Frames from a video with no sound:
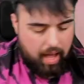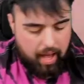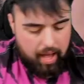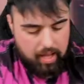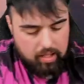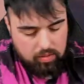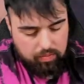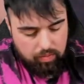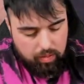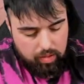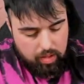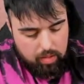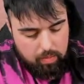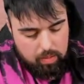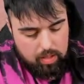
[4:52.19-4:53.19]
As for
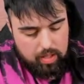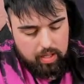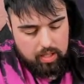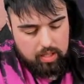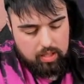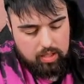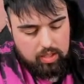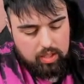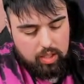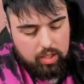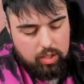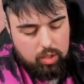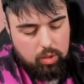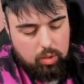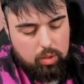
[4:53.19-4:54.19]
another one,
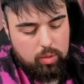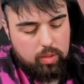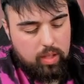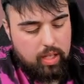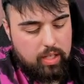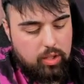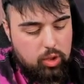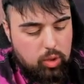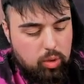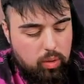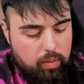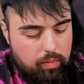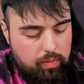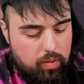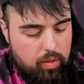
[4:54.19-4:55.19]
Son Goku
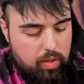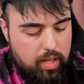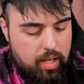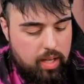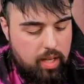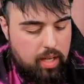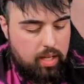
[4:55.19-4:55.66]
Enduring Fury.